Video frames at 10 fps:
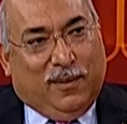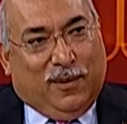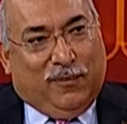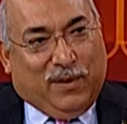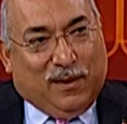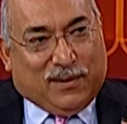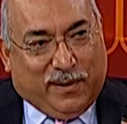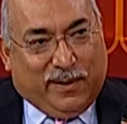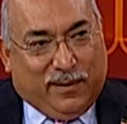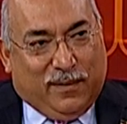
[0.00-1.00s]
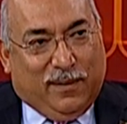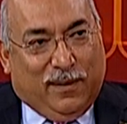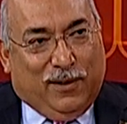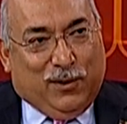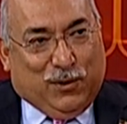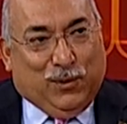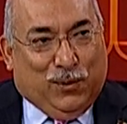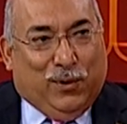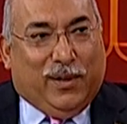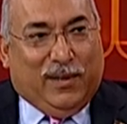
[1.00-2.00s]
of gunslinging to
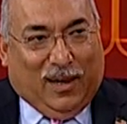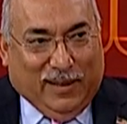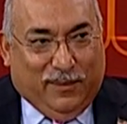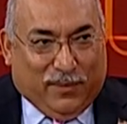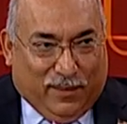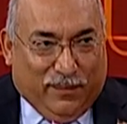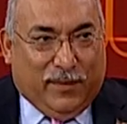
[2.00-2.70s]
do good, not evil.